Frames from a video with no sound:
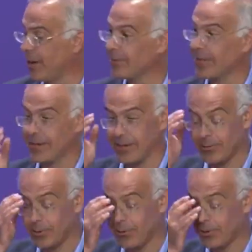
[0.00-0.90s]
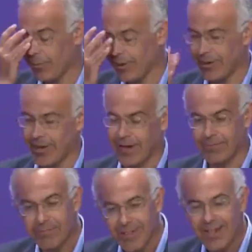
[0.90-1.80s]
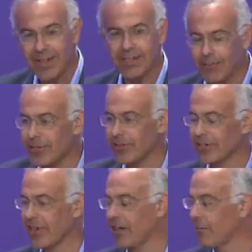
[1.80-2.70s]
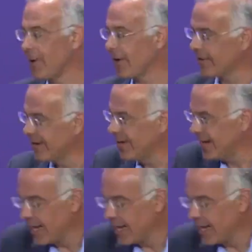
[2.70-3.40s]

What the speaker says: I once had lunch with George Will, and I said, what's your next column about?